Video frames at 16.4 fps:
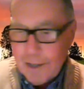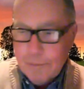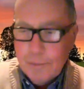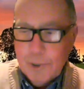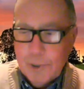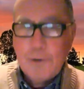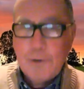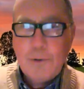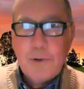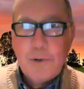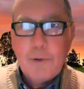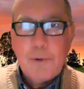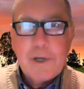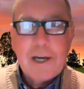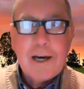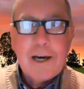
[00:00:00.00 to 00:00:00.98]
blue,
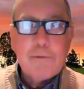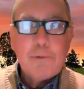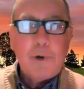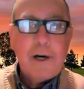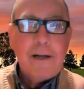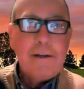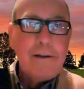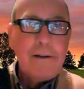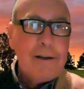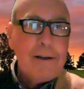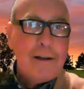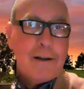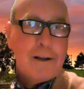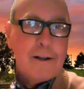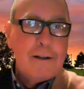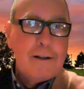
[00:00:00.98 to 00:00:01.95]
we have one
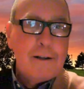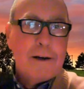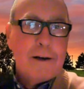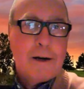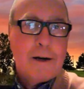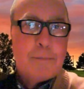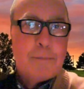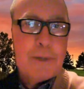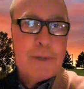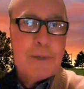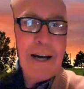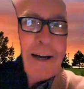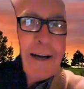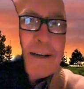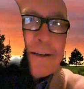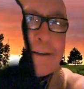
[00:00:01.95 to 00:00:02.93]
in black.